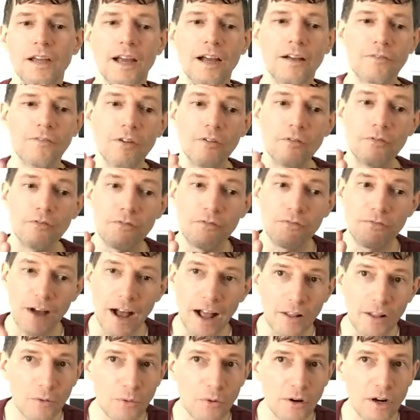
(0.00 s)
if you
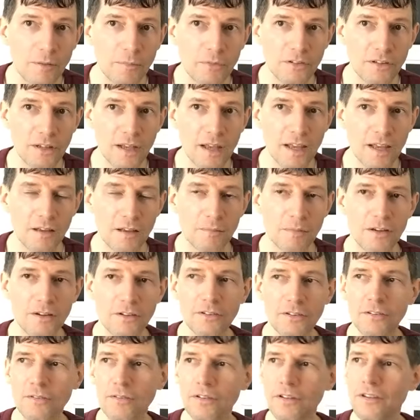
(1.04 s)
follow what i'm saying
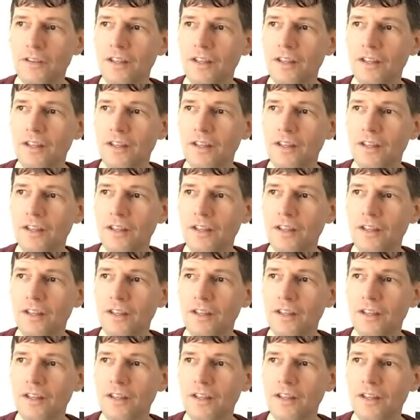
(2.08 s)
because of the